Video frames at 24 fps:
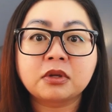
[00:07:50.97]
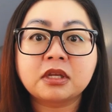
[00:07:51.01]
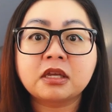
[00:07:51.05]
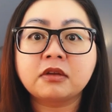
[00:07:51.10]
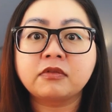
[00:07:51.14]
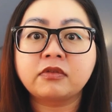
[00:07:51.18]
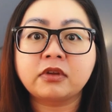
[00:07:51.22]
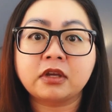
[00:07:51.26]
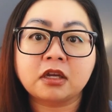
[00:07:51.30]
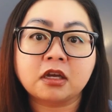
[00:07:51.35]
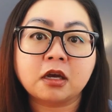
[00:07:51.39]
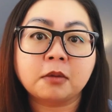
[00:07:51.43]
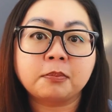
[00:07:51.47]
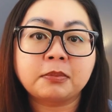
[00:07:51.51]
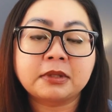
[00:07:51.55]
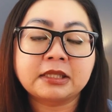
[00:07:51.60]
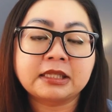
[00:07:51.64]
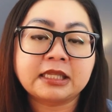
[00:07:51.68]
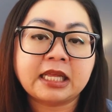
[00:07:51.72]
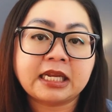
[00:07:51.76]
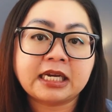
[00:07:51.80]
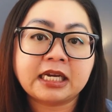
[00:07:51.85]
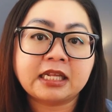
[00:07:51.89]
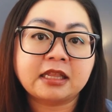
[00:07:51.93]
giving up
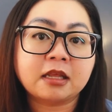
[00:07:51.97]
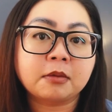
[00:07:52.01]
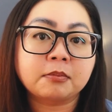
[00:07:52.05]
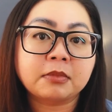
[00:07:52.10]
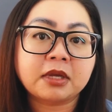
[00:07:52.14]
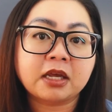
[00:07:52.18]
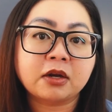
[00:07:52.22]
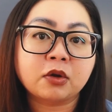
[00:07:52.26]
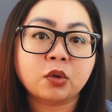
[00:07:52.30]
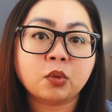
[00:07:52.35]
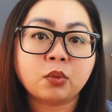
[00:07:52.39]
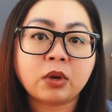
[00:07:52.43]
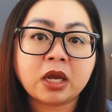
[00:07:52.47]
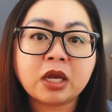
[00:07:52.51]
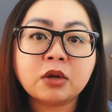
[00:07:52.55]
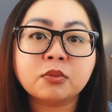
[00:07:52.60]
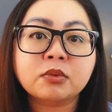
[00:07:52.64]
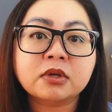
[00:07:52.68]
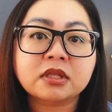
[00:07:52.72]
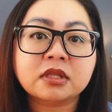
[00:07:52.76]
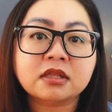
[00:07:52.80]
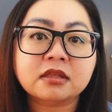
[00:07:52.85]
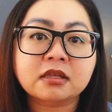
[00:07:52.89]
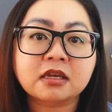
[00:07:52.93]
and letting them get away
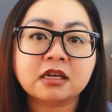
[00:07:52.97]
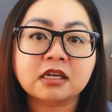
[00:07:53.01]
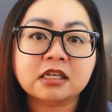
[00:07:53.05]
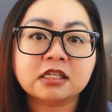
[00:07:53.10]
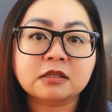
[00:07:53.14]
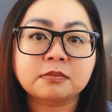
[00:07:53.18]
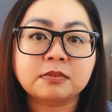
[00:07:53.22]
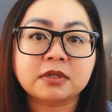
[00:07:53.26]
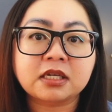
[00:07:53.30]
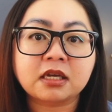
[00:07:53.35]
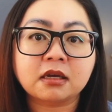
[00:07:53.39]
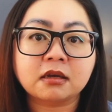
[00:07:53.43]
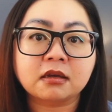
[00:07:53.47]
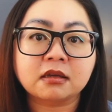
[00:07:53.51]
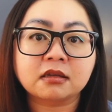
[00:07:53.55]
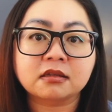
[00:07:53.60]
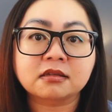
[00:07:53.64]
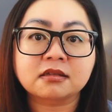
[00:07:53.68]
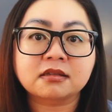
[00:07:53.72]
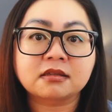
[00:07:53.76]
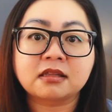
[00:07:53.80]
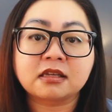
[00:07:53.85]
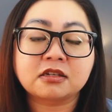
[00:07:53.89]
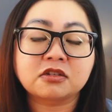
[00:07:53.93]
with things
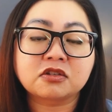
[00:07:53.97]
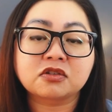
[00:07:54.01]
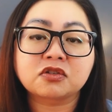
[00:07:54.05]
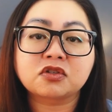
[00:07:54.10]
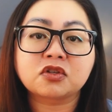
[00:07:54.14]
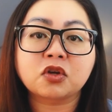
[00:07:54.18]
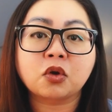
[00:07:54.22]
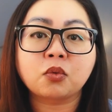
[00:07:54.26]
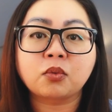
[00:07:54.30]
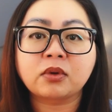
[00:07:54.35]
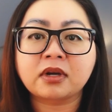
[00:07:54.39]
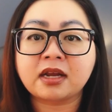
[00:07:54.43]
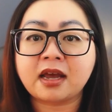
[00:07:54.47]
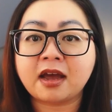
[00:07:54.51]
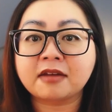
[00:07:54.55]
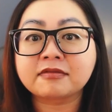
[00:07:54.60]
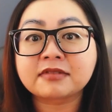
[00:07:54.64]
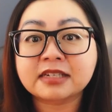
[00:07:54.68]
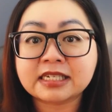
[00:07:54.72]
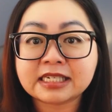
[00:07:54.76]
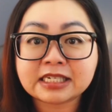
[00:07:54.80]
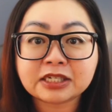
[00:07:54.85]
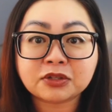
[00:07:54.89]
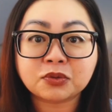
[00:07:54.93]
because they just don't want to have
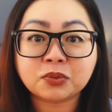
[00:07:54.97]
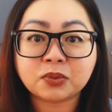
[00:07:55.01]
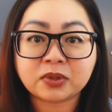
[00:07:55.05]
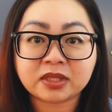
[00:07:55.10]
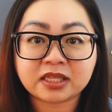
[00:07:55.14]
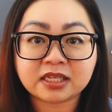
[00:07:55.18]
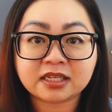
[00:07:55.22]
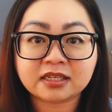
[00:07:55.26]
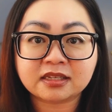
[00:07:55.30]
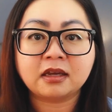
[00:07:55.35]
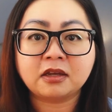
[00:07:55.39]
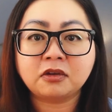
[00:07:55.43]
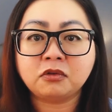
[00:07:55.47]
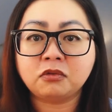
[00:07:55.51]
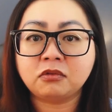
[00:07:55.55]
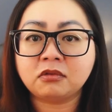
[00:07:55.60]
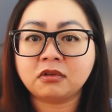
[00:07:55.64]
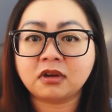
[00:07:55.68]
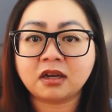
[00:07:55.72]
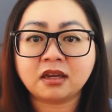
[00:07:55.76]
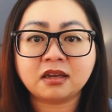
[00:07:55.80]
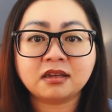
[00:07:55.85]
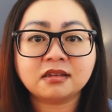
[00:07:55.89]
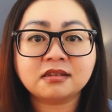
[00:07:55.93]
to deal with it. And you
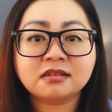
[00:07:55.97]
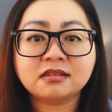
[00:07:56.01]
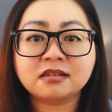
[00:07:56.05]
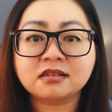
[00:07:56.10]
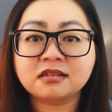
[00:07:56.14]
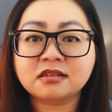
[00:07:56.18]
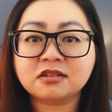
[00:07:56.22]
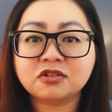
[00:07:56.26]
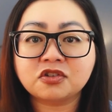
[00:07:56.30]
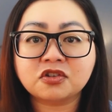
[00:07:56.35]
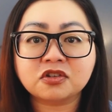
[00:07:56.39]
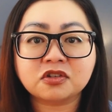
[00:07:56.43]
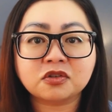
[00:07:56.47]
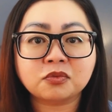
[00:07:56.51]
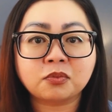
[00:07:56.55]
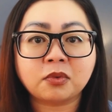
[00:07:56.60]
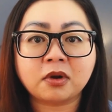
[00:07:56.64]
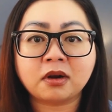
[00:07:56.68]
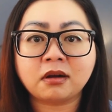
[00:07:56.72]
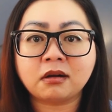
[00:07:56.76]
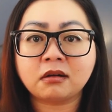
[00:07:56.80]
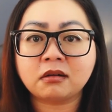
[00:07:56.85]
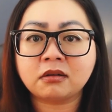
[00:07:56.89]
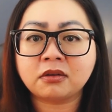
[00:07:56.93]
guys, this is just
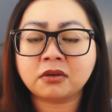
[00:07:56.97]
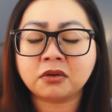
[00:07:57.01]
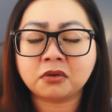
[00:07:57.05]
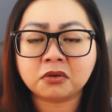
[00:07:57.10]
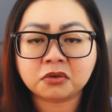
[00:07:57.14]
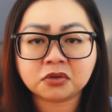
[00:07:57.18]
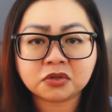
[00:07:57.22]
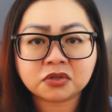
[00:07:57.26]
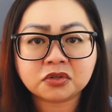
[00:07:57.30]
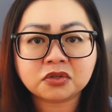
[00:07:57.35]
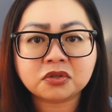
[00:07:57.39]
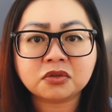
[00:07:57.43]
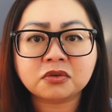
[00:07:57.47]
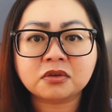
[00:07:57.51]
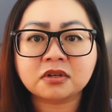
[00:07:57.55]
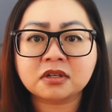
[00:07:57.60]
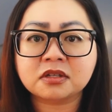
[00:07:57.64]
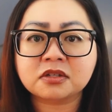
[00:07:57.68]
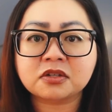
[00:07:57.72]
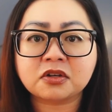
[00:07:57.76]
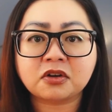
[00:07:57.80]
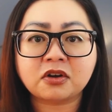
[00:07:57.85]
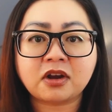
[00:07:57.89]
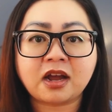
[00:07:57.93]
where your
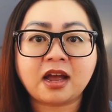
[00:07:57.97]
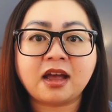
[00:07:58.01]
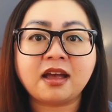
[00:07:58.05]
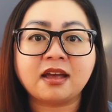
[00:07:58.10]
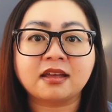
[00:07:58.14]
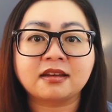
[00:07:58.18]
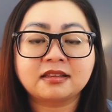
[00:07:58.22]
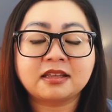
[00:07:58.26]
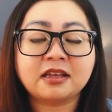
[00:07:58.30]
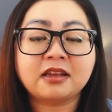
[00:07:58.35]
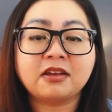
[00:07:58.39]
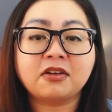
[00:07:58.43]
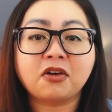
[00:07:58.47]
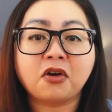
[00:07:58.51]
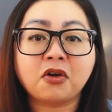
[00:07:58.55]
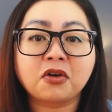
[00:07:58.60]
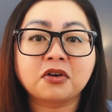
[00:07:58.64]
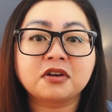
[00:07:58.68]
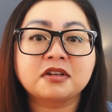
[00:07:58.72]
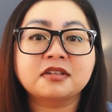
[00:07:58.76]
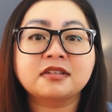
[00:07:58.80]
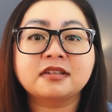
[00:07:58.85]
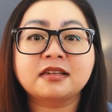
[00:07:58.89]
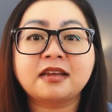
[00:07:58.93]
students are at. They
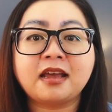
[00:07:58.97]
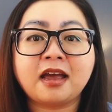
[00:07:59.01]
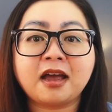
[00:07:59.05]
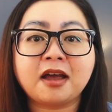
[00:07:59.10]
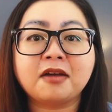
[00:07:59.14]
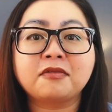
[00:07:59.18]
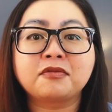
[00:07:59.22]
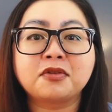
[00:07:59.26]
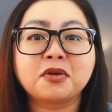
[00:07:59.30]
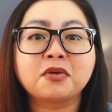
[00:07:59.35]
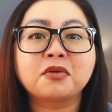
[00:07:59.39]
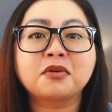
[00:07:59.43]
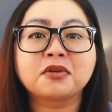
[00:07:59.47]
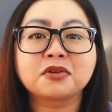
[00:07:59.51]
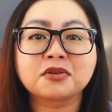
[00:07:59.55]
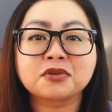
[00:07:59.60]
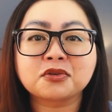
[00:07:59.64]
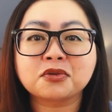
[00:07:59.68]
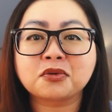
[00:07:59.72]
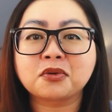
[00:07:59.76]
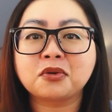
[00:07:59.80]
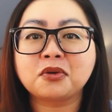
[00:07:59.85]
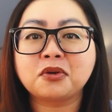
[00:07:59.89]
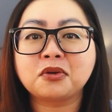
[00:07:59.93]
honestly have no
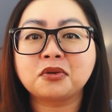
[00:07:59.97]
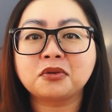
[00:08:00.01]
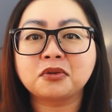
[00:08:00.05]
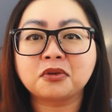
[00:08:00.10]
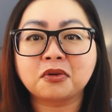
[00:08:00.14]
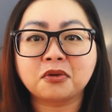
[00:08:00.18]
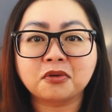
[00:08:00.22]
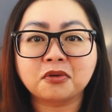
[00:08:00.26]
control